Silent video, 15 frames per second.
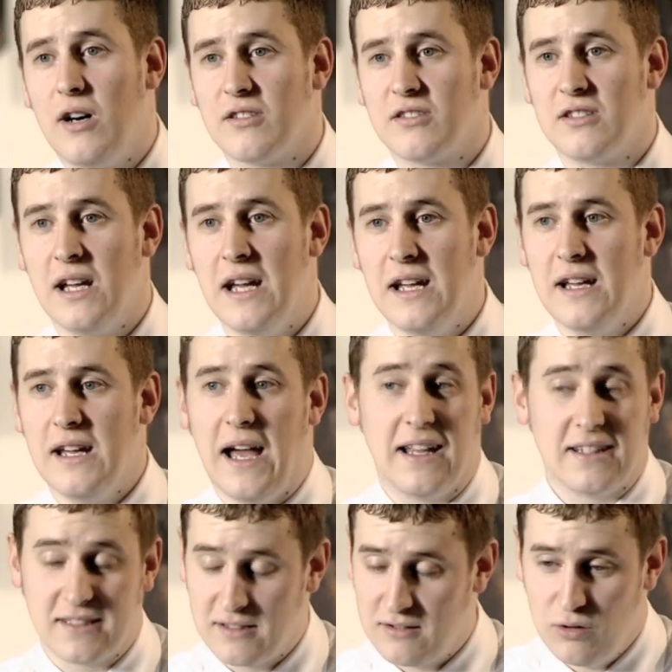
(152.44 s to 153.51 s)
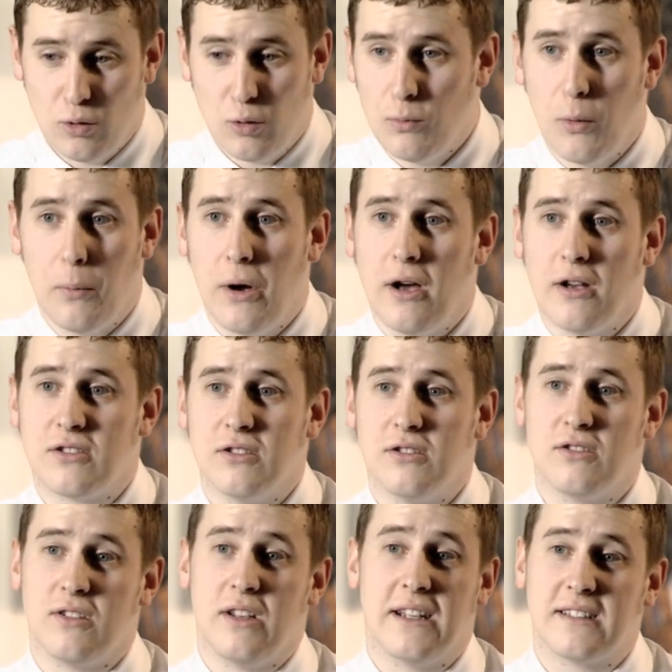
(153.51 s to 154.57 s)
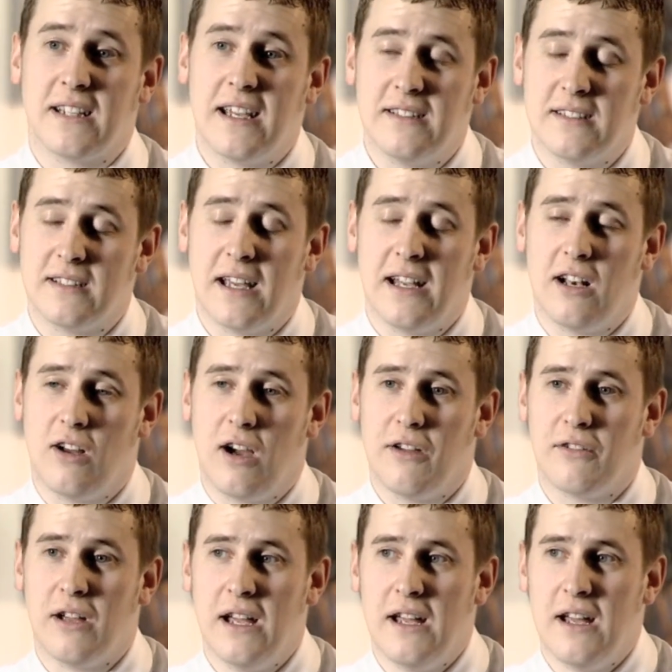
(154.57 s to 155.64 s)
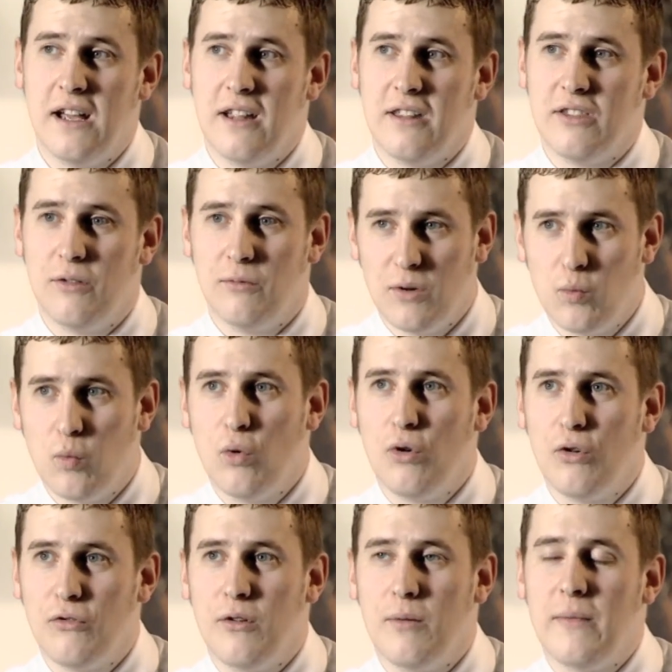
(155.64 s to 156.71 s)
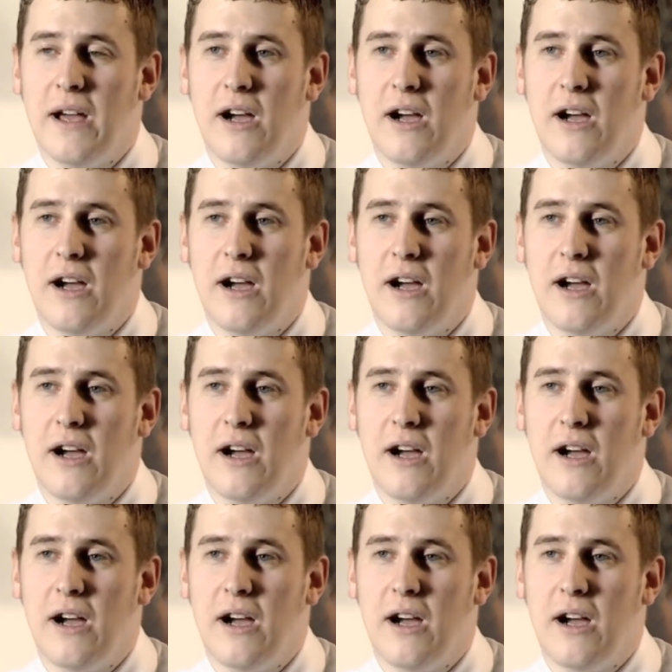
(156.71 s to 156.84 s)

us as normal persons in a day to day life. The reward from